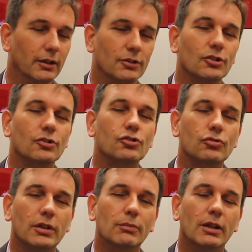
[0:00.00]
is
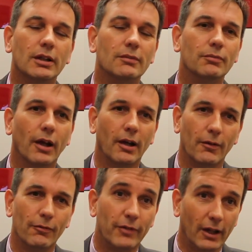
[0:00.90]
extremely
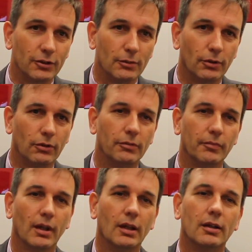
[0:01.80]
valuable.
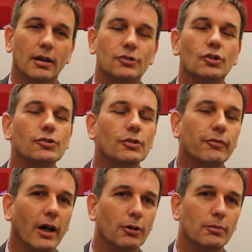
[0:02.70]
It's also
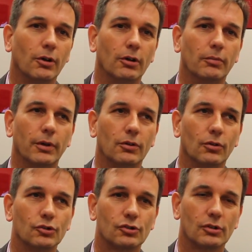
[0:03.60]
valuable
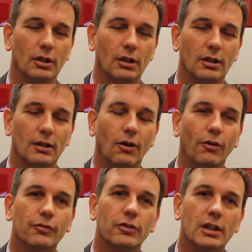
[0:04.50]
because
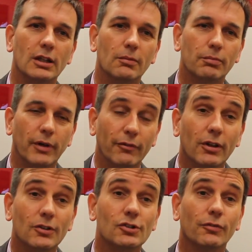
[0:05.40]
of the
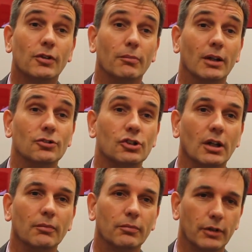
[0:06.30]
prevalence of
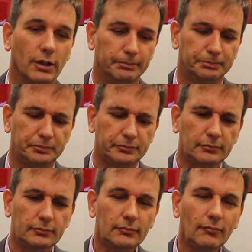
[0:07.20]
dementia.
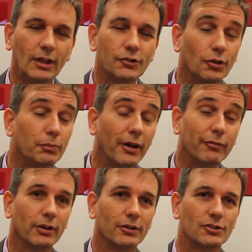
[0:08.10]
So
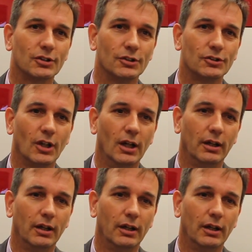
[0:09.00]
prevalence is